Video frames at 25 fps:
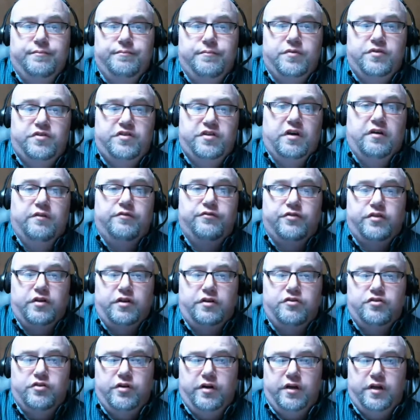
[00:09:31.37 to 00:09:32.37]

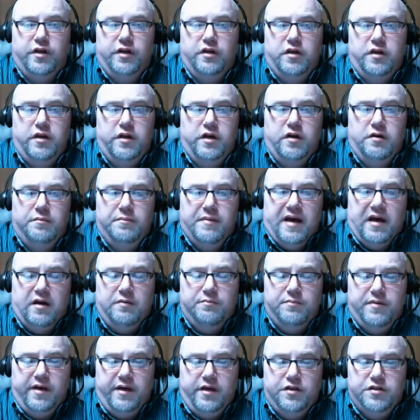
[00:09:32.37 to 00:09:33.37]
self-centric in an
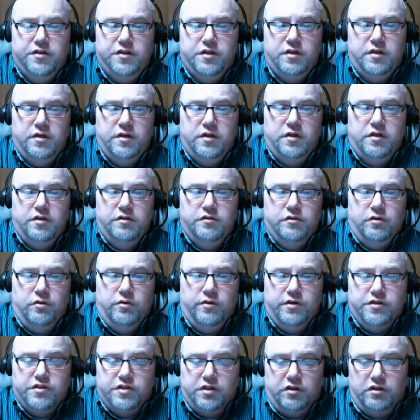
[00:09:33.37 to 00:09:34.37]
about page. So
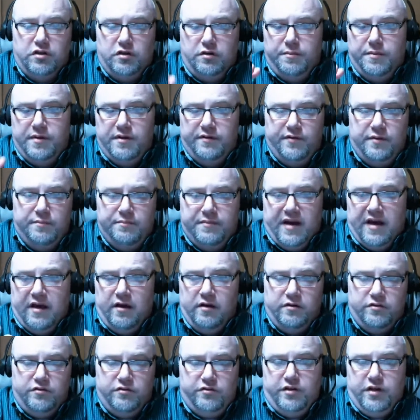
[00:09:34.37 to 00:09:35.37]
there's a little bit of a
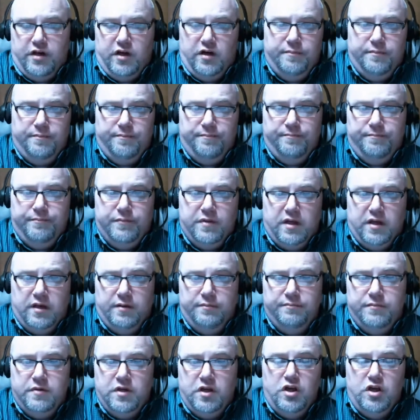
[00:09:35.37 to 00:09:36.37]
balance there.
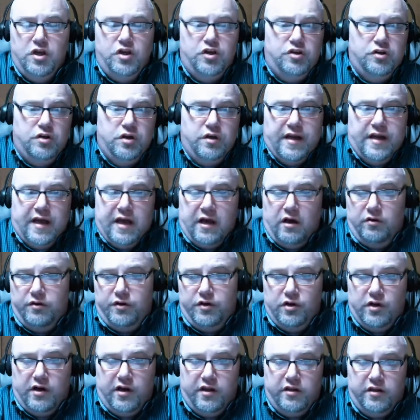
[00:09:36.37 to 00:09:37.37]
Now,
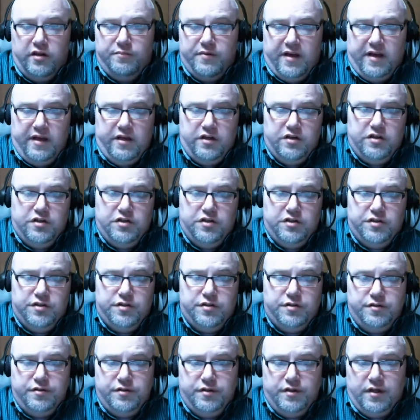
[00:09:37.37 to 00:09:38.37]
your other
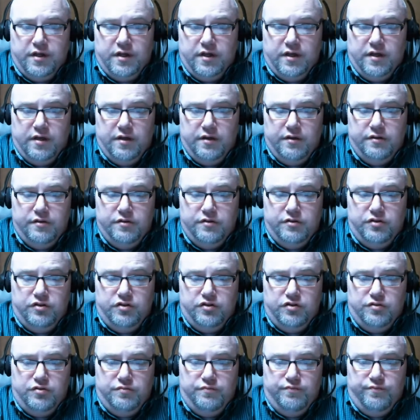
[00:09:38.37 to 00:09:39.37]
pages
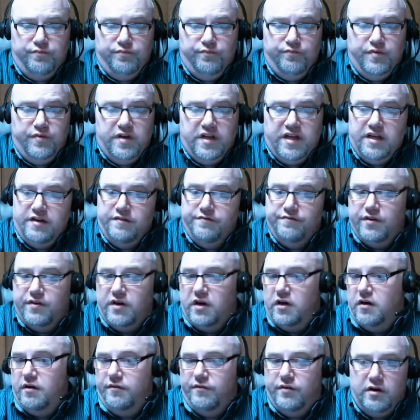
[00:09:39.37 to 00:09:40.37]
need
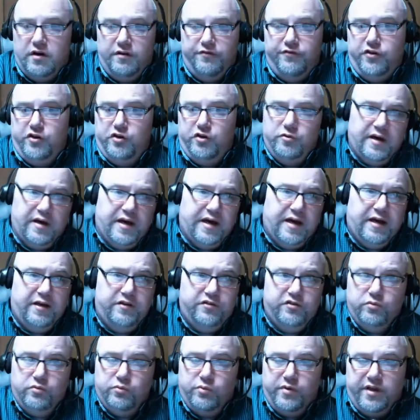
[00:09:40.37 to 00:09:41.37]
very, very few
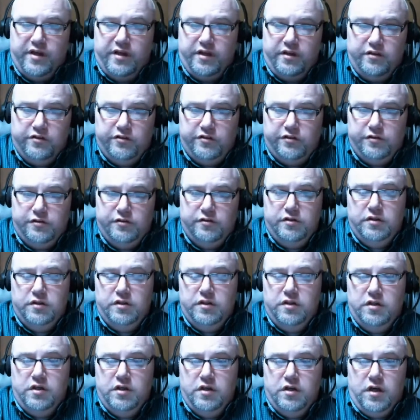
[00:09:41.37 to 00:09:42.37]
I's and we's,
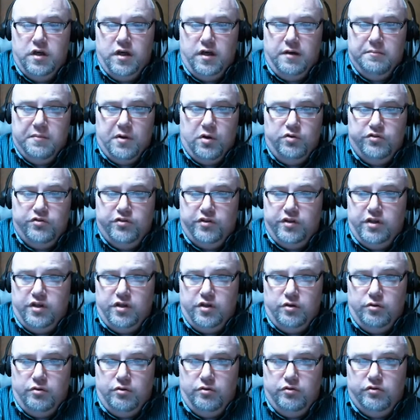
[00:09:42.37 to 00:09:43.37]
and mostly
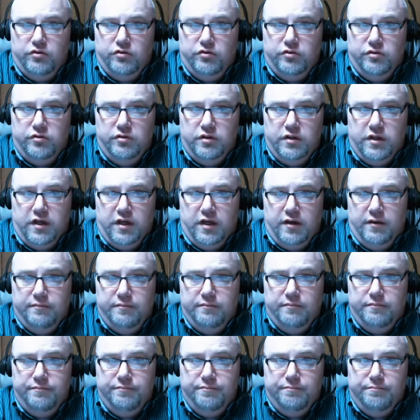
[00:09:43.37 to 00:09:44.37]
U's.
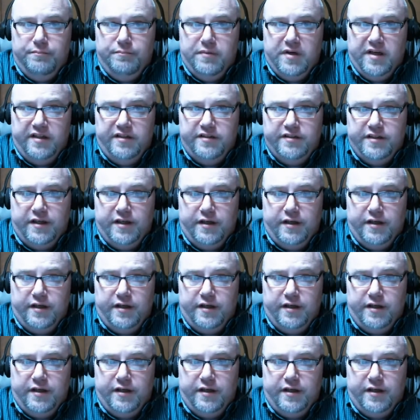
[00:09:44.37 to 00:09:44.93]
But